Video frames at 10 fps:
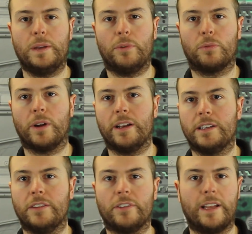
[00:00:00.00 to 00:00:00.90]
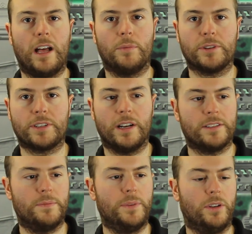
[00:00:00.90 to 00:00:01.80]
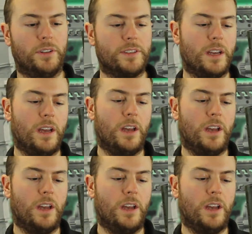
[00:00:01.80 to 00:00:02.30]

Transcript: people running different calibers, custom builds,